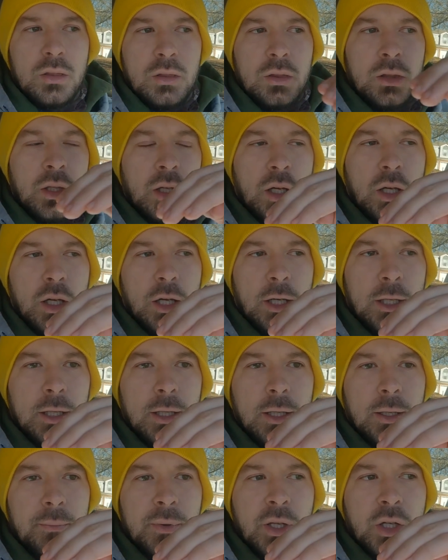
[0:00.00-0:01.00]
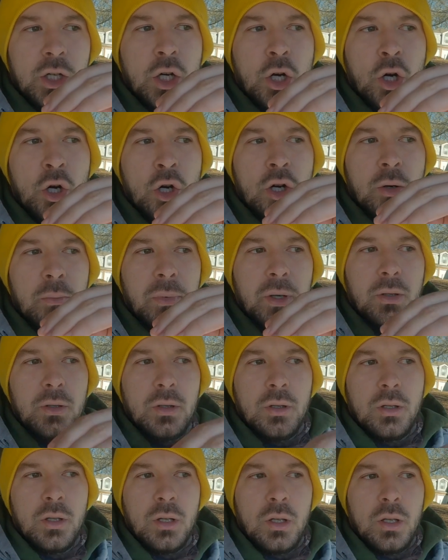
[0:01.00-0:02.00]
the curb.
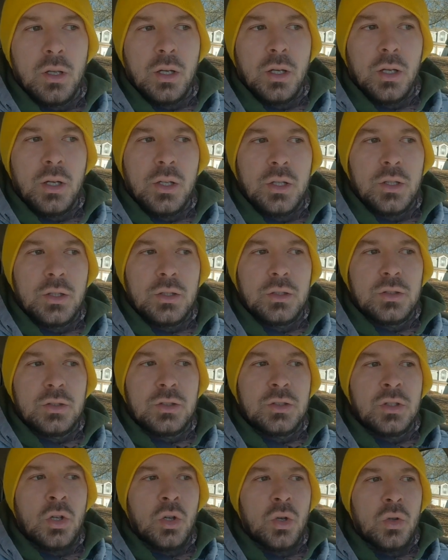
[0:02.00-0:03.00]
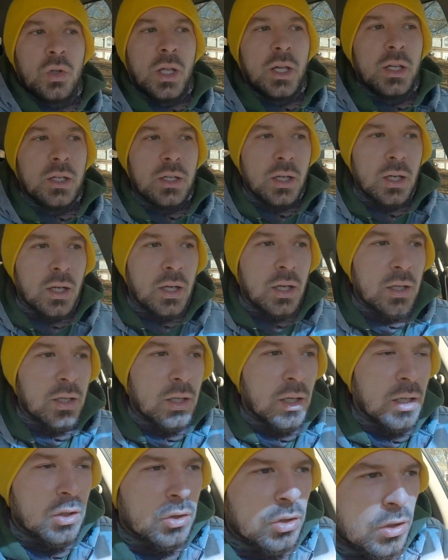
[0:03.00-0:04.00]
So like, I don't